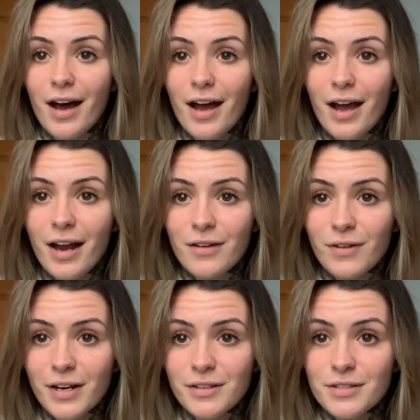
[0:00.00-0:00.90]
And I
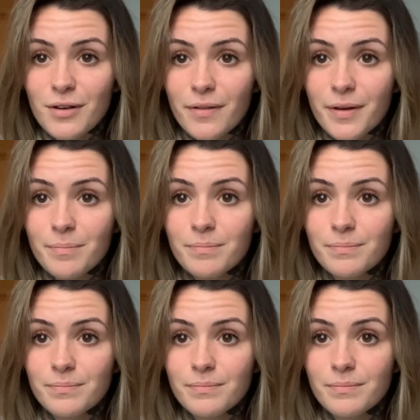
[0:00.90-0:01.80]
finally saw them
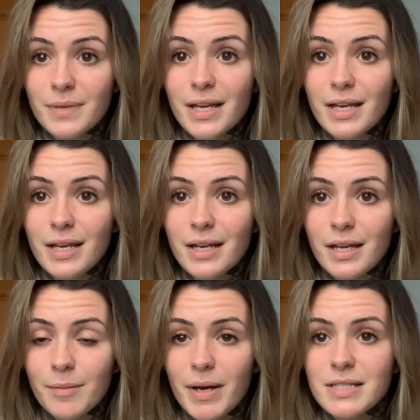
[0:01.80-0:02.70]

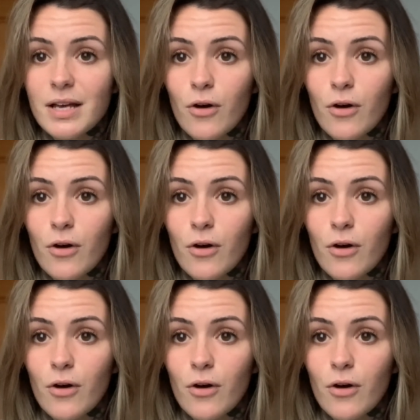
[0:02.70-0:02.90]
in myself.